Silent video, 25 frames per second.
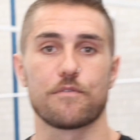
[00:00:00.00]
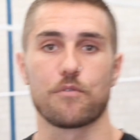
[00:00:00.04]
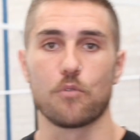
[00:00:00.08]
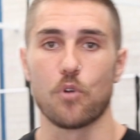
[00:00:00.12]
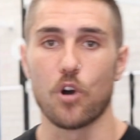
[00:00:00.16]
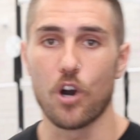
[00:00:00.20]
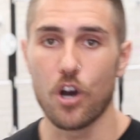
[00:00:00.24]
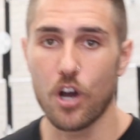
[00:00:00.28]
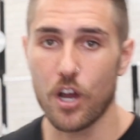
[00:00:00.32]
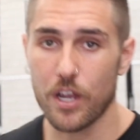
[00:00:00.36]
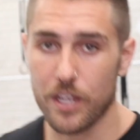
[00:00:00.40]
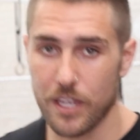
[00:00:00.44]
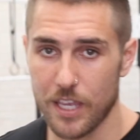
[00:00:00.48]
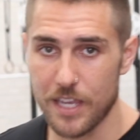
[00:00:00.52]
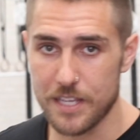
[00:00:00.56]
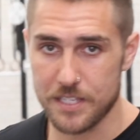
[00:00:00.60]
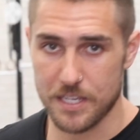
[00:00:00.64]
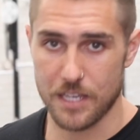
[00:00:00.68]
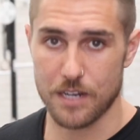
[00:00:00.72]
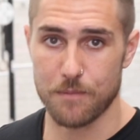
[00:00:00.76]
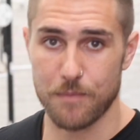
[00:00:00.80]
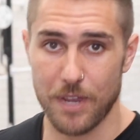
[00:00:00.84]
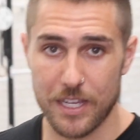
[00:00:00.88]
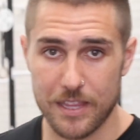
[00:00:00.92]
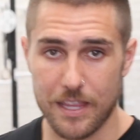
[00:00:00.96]
of work
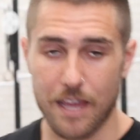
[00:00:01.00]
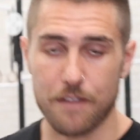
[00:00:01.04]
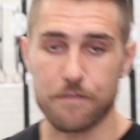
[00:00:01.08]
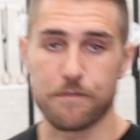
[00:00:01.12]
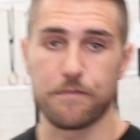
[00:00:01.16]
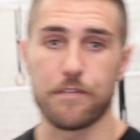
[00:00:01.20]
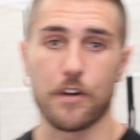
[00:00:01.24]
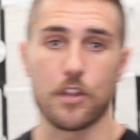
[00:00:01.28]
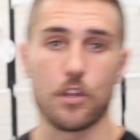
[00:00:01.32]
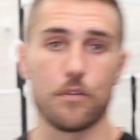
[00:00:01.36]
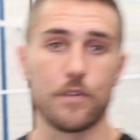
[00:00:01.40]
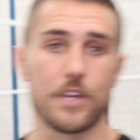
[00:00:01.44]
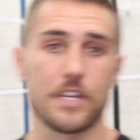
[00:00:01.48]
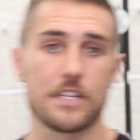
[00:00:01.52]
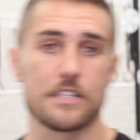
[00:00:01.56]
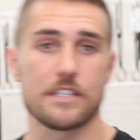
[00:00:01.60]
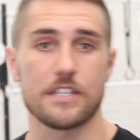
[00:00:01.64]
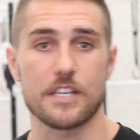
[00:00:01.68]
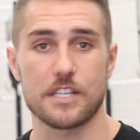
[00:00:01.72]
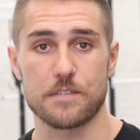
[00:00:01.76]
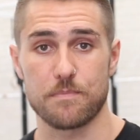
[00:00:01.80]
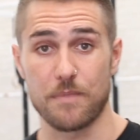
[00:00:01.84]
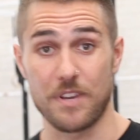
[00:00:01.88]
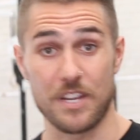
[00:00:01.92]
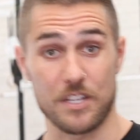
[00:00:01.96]
is going to make that following
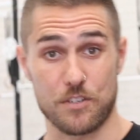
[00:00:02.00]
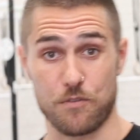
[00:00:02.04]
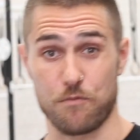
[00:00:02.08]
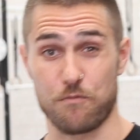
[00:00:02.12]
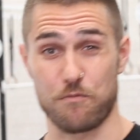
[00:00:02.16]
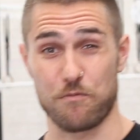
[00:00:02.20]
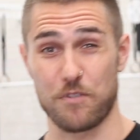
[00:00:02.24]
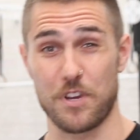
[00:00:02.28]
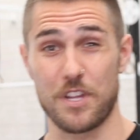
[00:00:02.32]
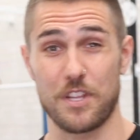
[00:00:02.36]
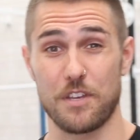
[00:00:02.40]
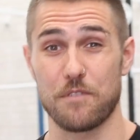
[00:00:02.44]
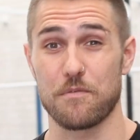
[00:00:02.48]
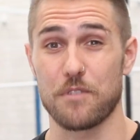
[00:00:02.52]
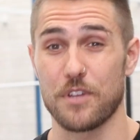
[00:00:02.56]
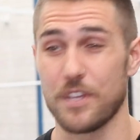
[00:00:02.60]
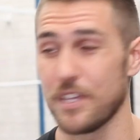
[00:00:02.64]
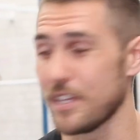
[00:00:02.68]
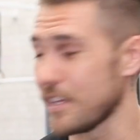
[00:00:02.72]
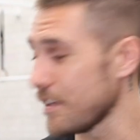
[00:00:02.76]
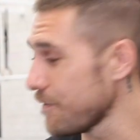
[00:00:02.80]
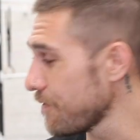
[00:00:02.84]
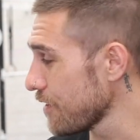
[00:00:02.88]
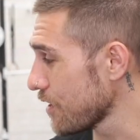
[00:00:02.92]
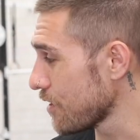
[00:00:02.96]
6 minutes really,
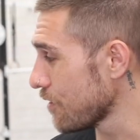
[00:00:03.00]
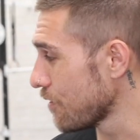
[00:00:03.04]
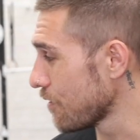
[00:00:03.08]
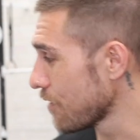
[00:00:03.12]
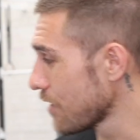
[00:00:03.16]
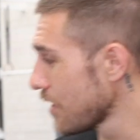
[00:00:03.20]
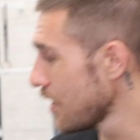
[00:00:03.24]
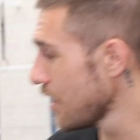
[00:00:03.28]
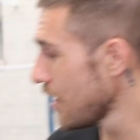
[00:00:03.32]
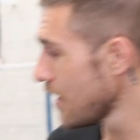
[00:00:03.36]
really difficult.